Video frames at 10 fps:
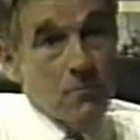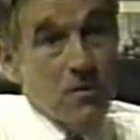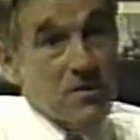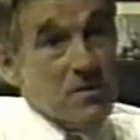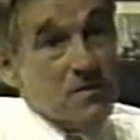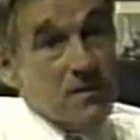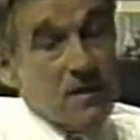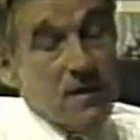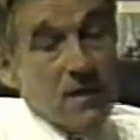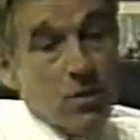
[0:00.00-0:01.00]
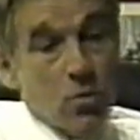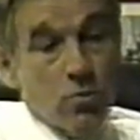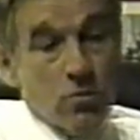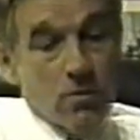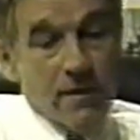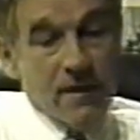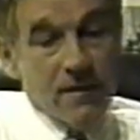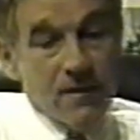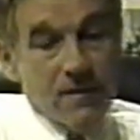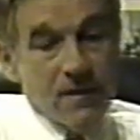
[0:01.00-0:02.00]
Which is a
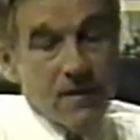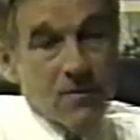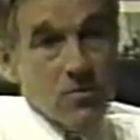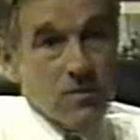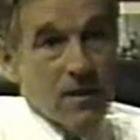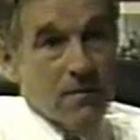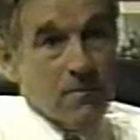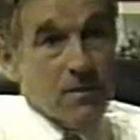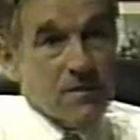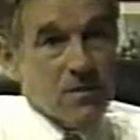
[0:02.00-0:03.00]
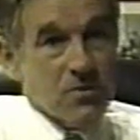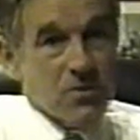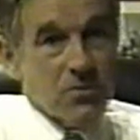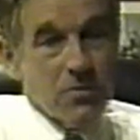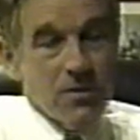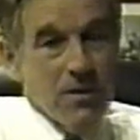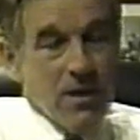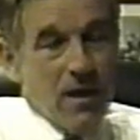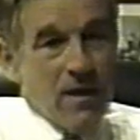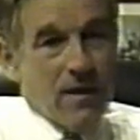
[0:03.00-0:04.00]
gold-oriented newsletter, but it's also
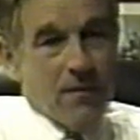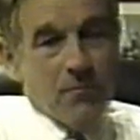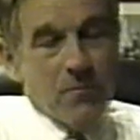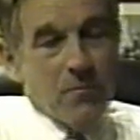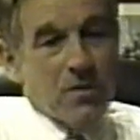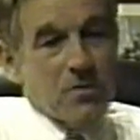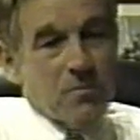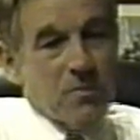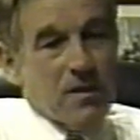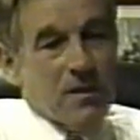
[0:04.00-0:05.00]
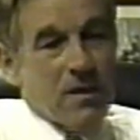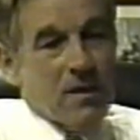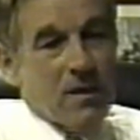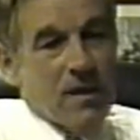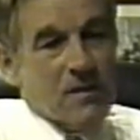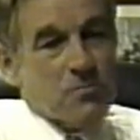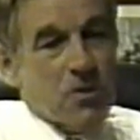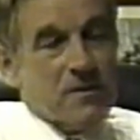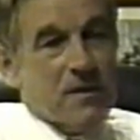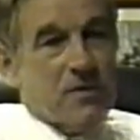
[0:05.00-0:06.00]

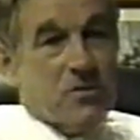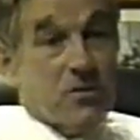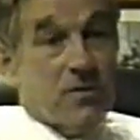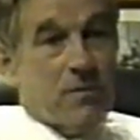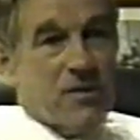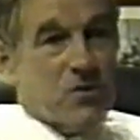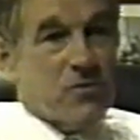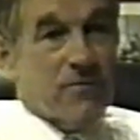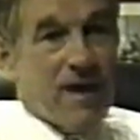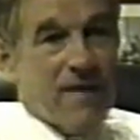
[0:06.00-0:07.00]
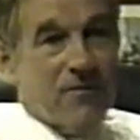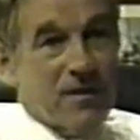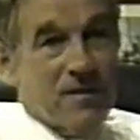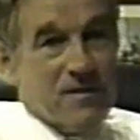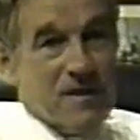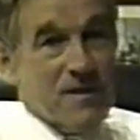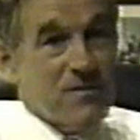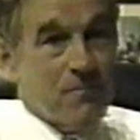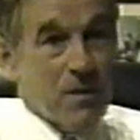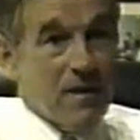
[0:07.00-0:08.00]
expressing concern about surviving in this
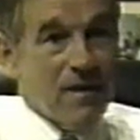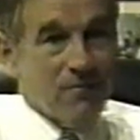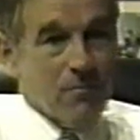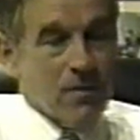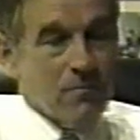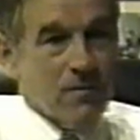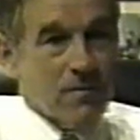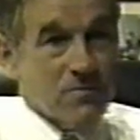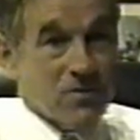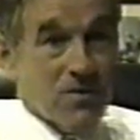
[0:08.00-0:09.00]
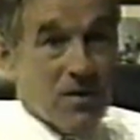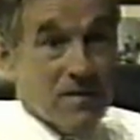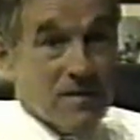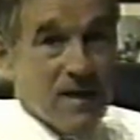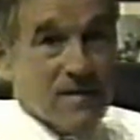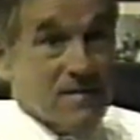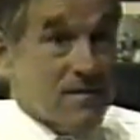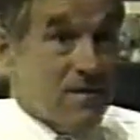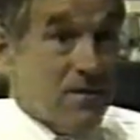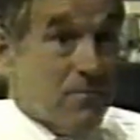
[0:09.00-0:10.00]
age of big government, where there's a lot of taxes,
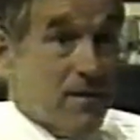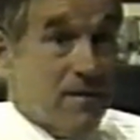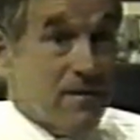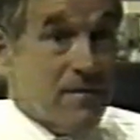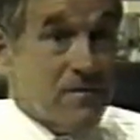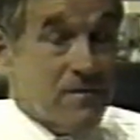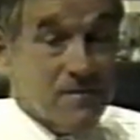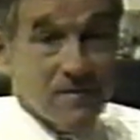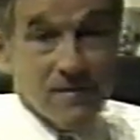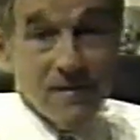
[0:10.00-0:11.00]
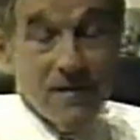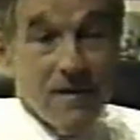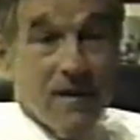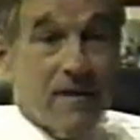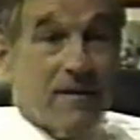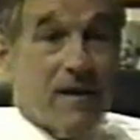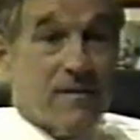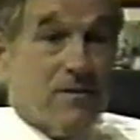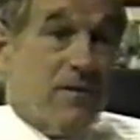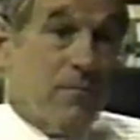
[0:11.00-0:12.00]
a lot of regulations, and
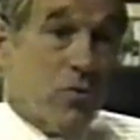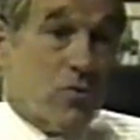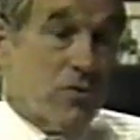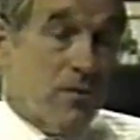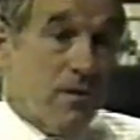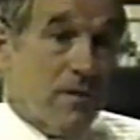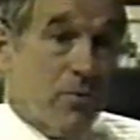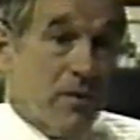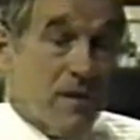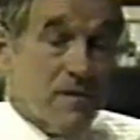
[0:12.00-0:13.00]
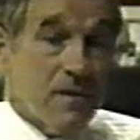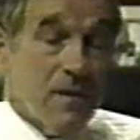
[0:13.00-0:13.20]
attacks on our personal liberties.